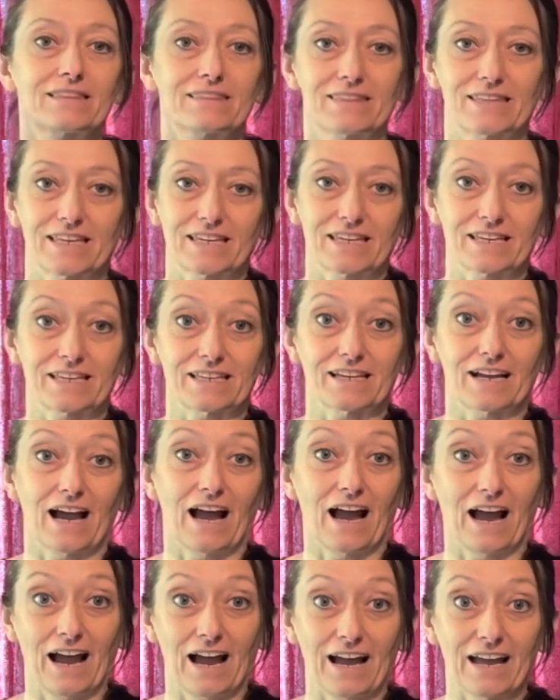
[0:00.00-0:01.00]
the
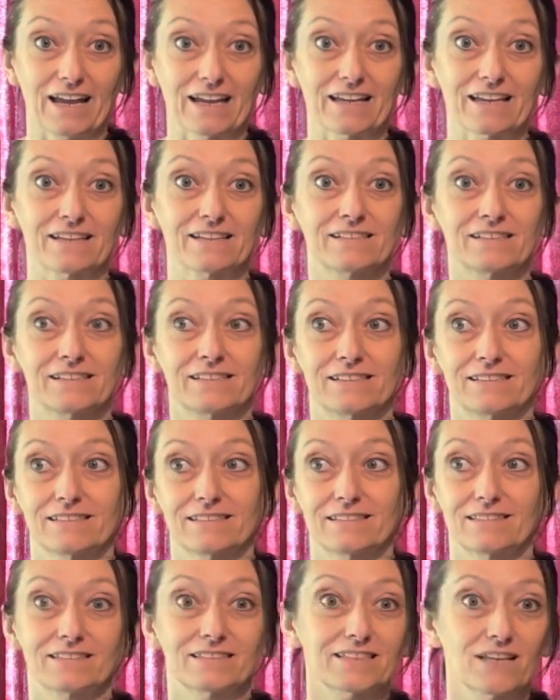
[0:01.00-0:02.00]
high
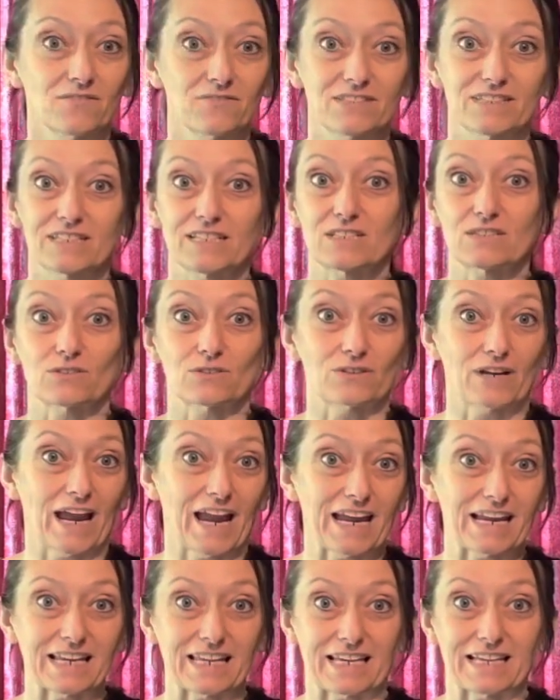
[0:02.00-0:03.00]
70s or
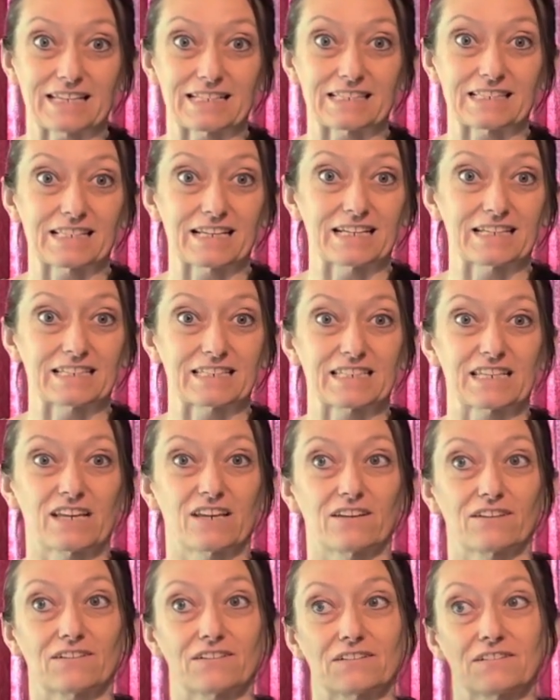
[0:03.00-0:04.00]
80s
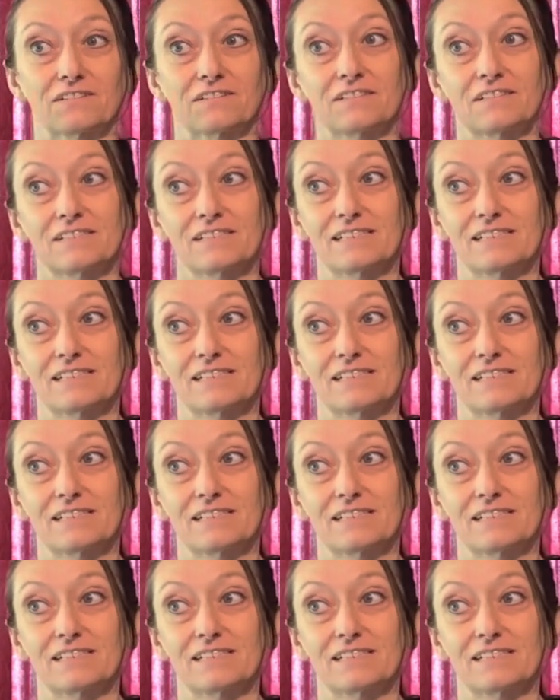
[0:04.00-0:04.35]
until